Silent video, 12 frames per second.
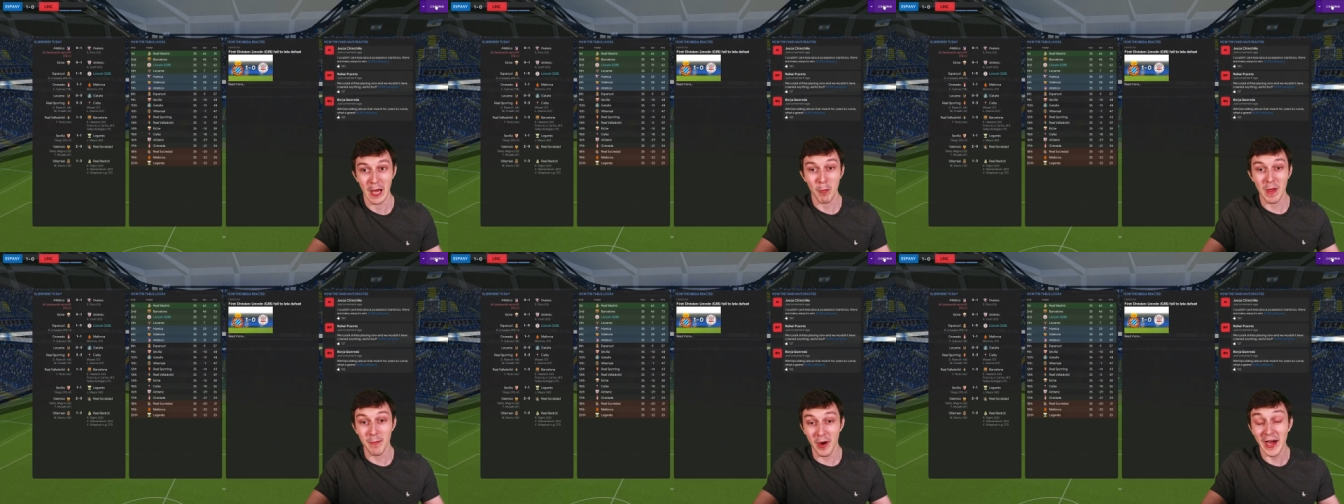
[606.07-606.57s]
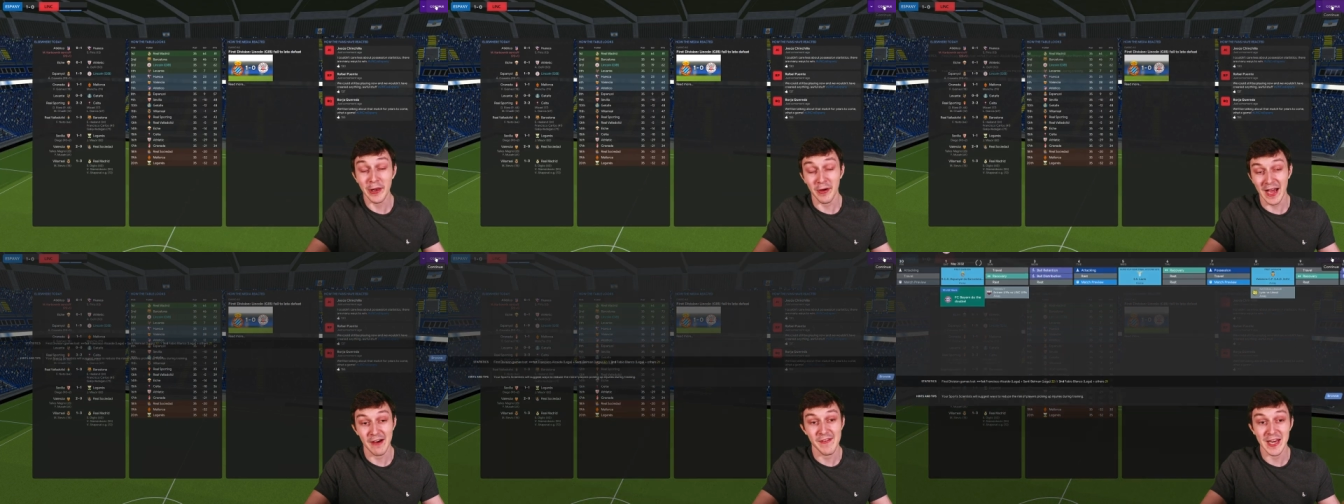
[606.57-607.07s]
We might
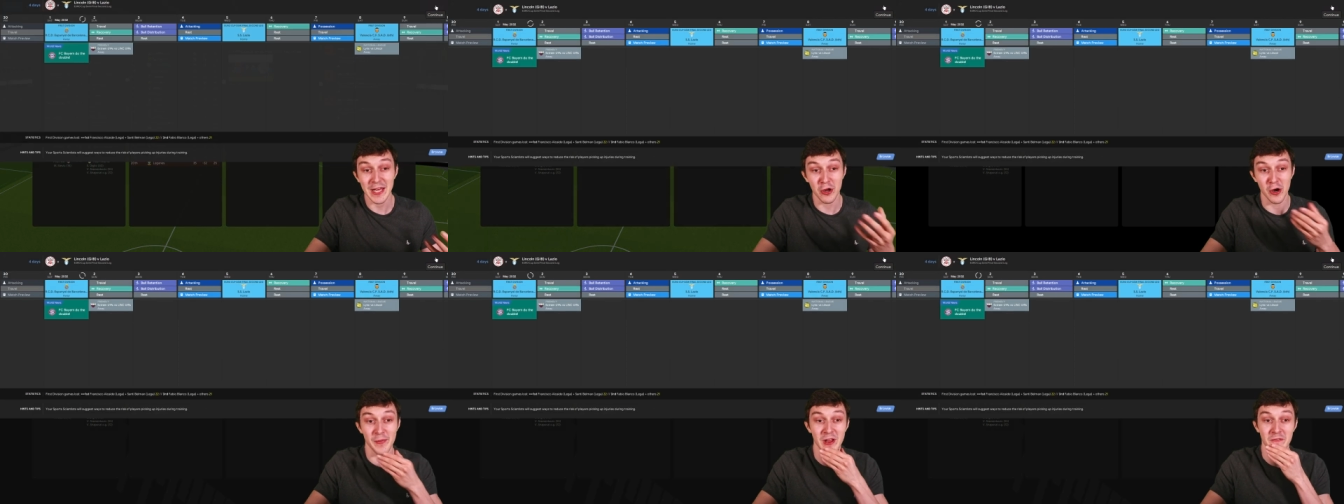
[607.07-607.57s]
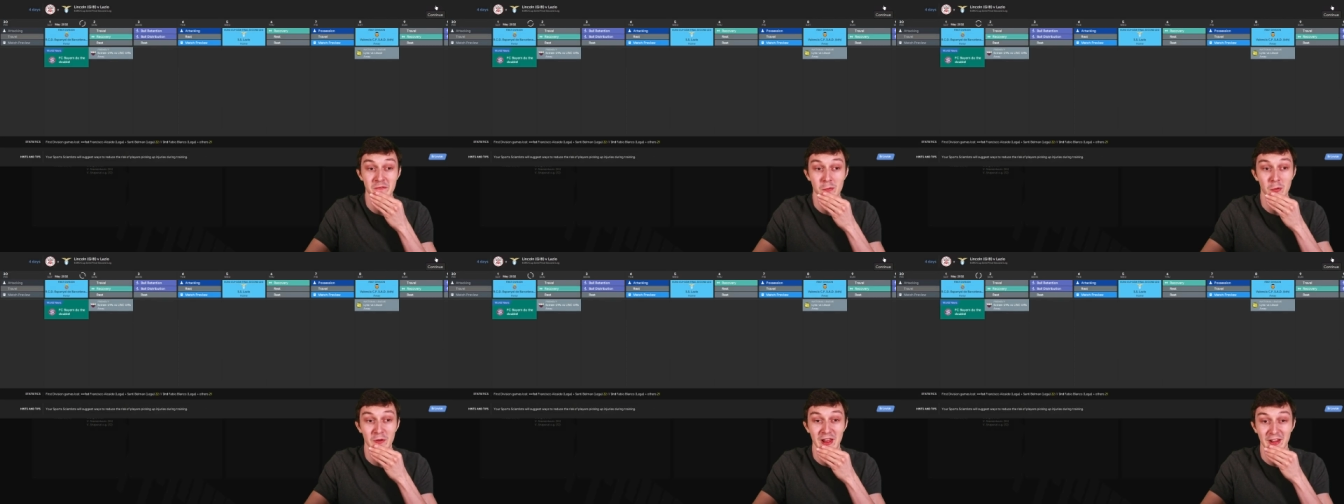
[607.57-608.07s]
not have any European
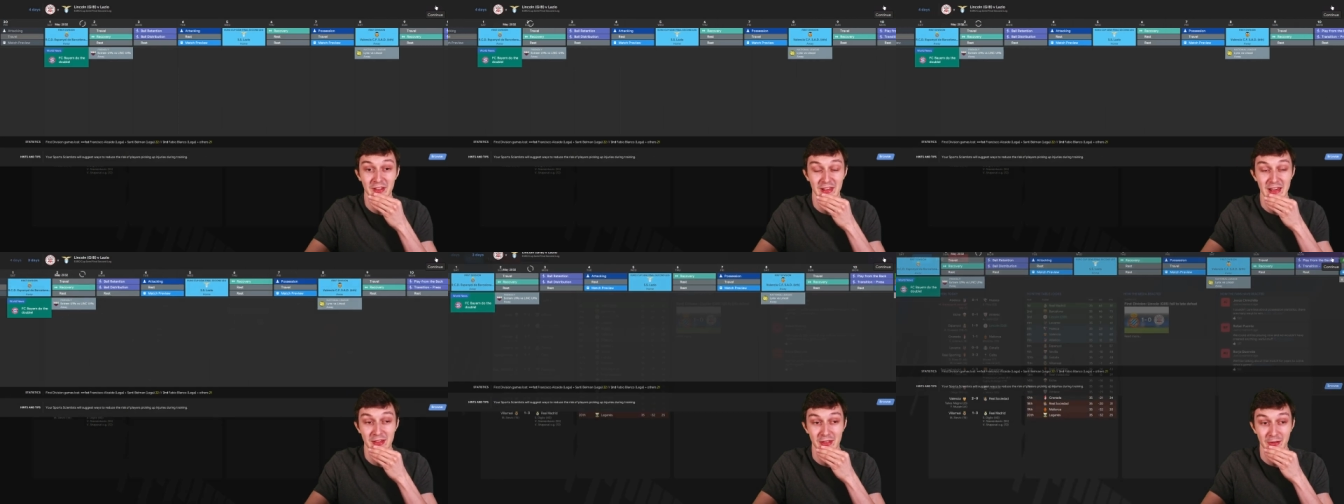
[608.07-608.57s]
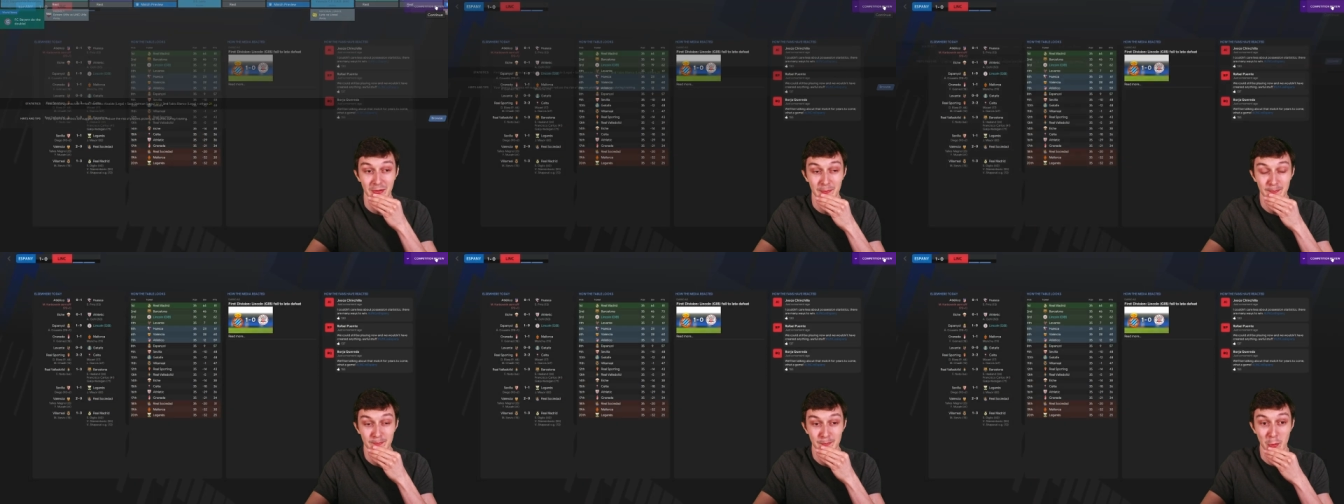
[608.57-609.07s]
football next season,
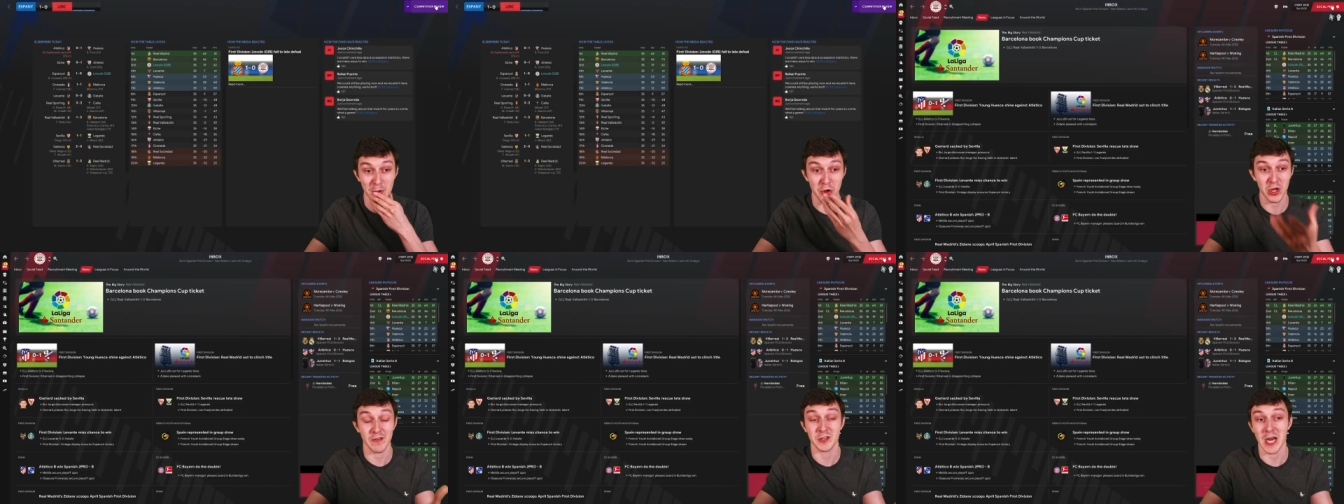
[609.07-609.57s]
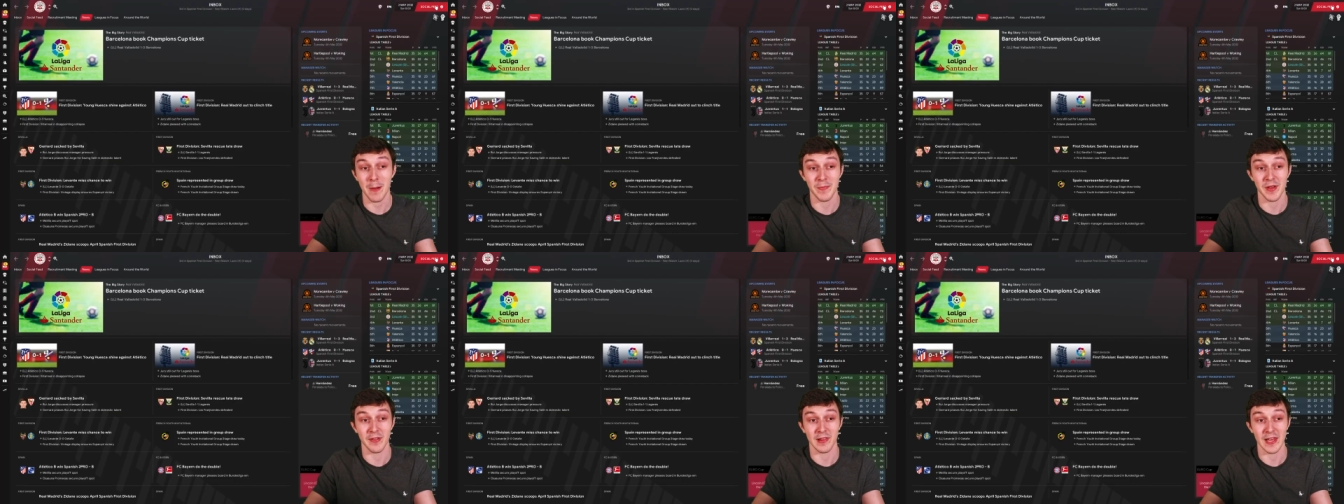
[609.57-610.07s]
but we could have
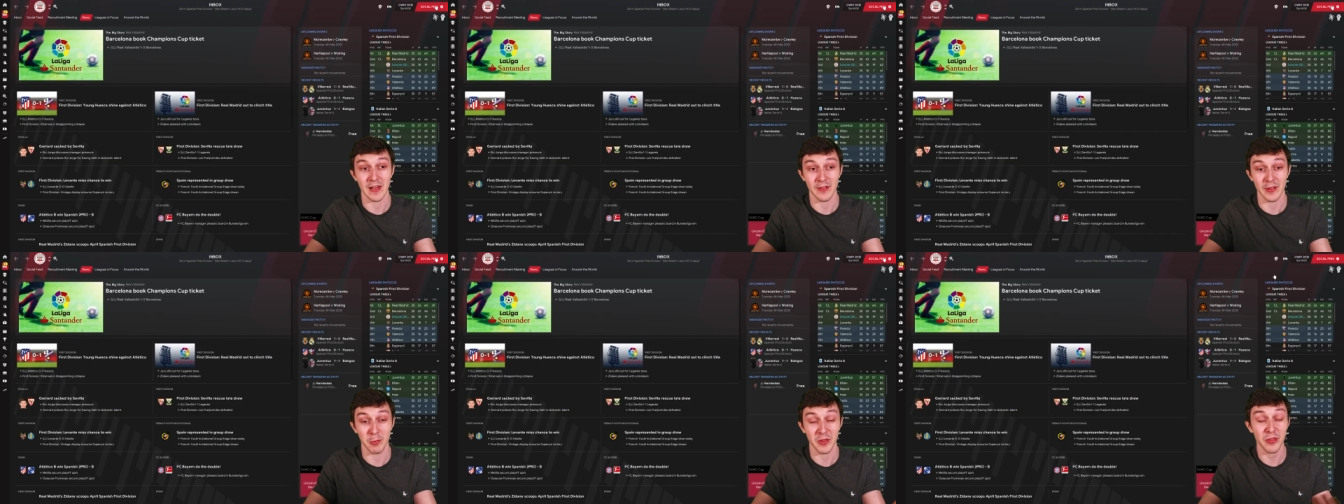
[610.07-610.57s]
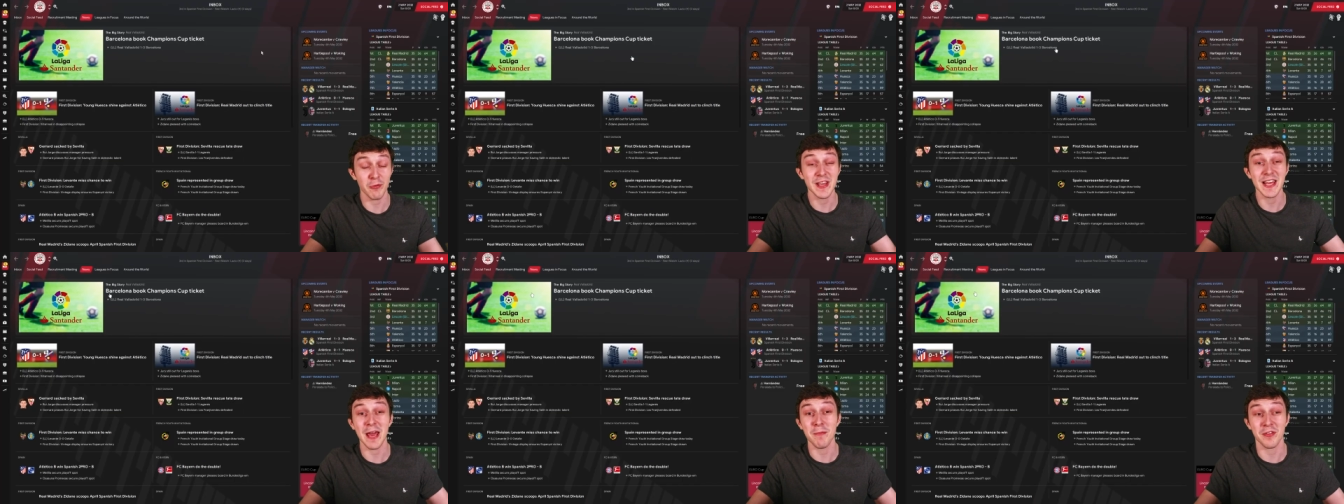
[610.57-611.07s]
Champions League still. With three
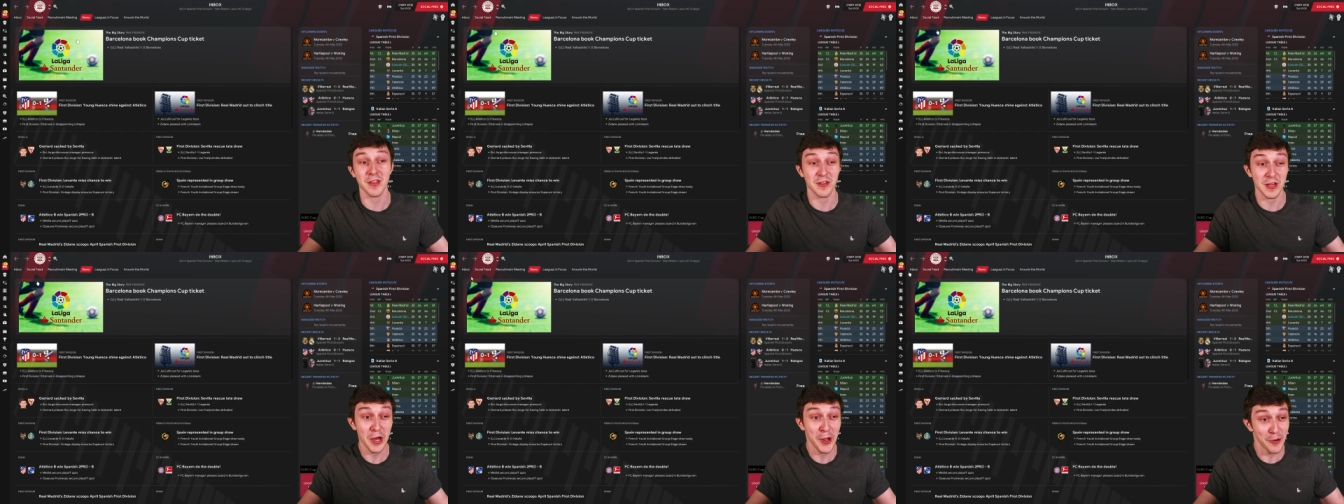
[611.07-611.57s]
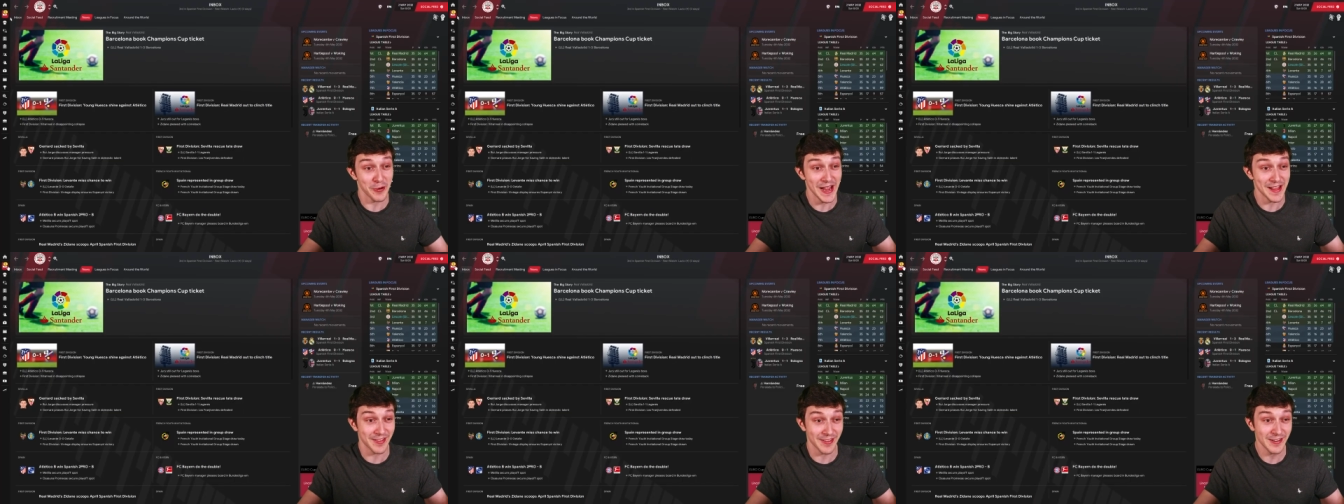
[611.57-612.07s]
games to go,
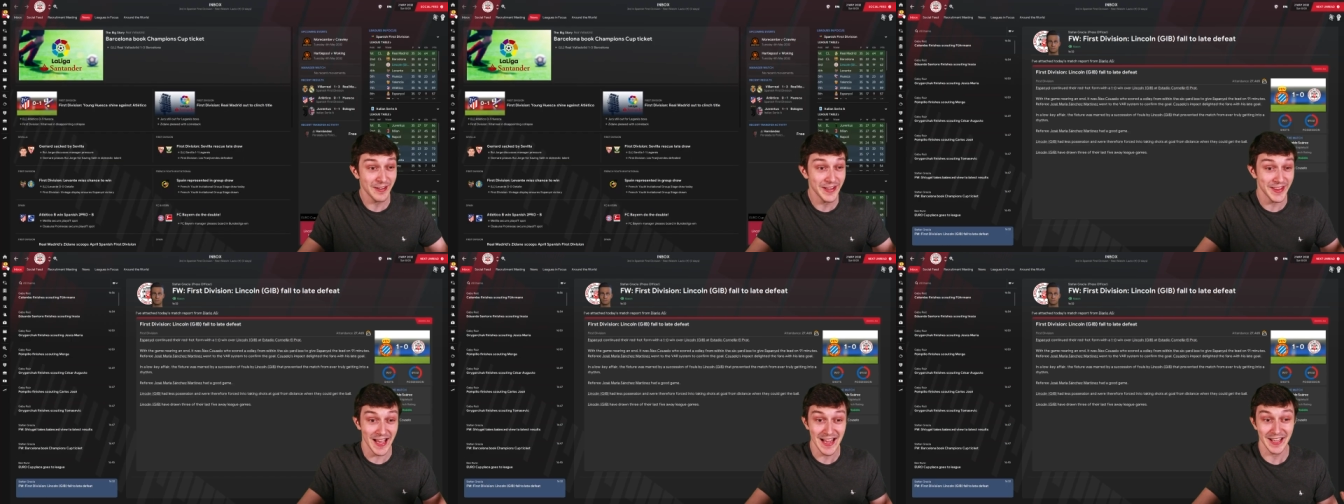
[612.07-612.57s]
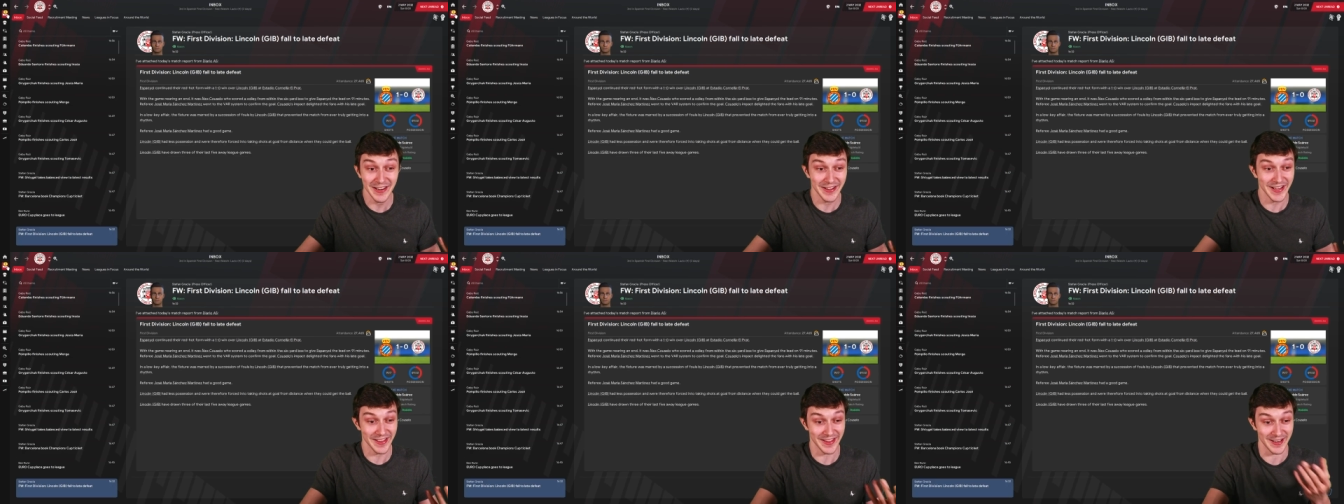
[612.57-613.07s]
it's, oh, it's
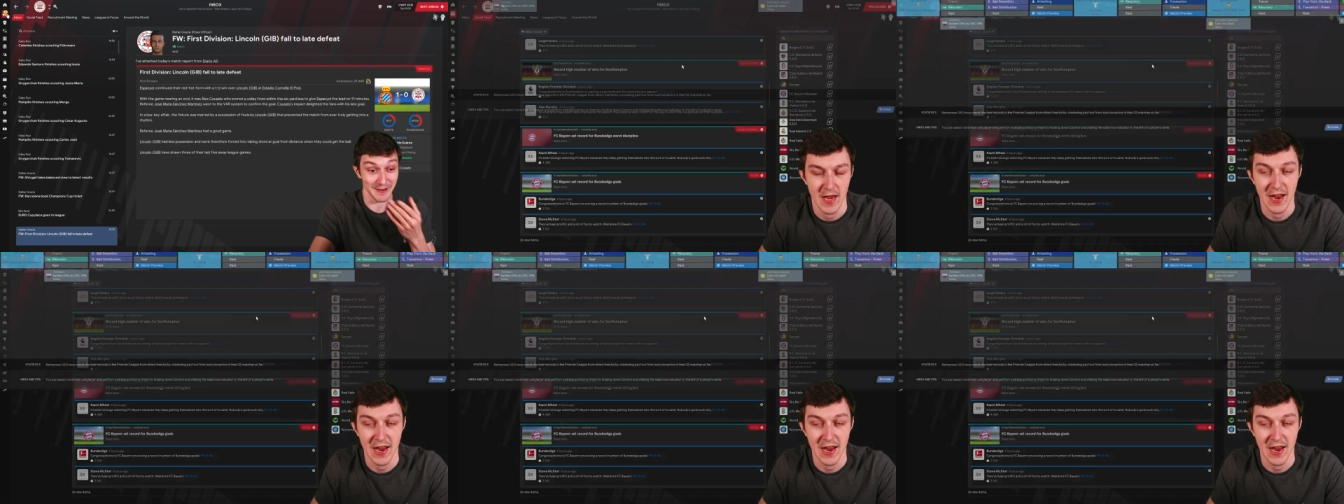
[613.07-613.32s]
agonising.